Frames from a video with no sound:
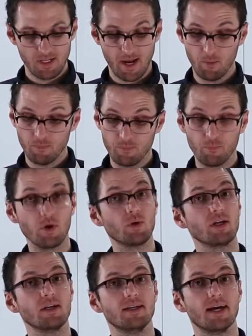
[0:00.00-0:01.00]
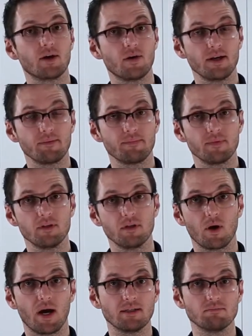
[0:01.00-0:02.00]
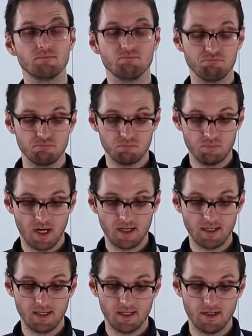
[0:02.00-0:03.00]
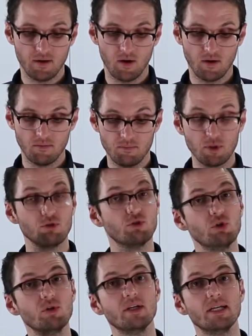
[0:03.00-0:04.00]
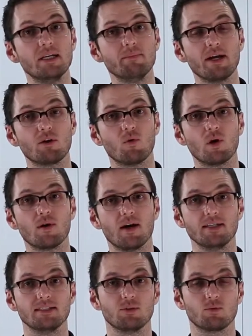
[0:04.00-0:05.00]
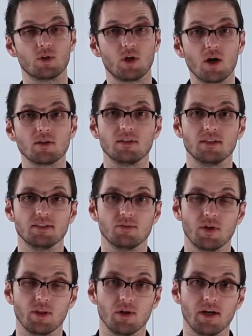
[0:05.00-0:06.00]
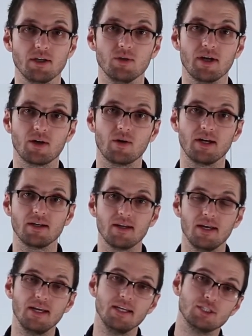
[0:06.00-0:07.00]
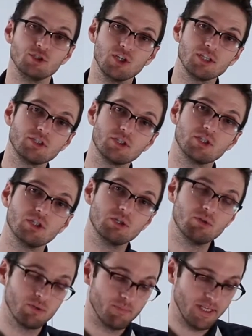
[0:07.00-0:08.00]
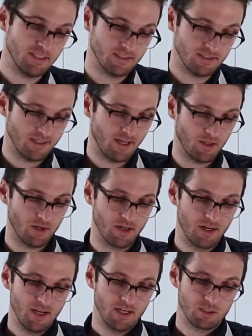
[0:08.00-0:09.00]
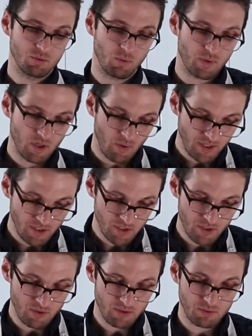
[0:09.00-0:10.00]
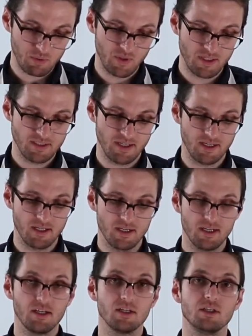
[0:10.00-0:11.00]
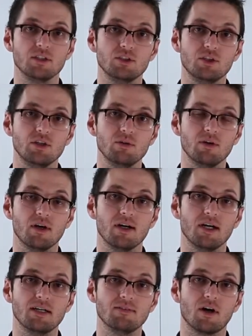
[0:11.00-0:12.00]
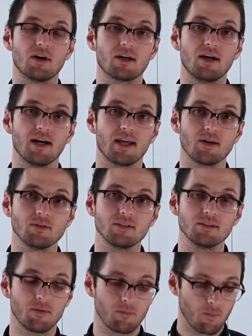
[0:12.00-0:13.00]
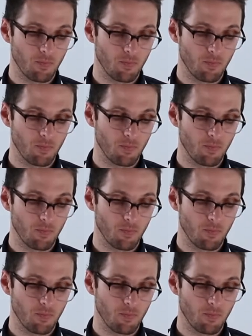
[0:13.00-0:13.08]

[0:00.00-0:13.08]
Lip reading: Now, we don't need to decorate, okay? Not needed at all. You do need to make royal icing regardless of whether or not you decorate, just to glue the pieces together. Because what we're going to do is we're going to take 2 of our cutouts,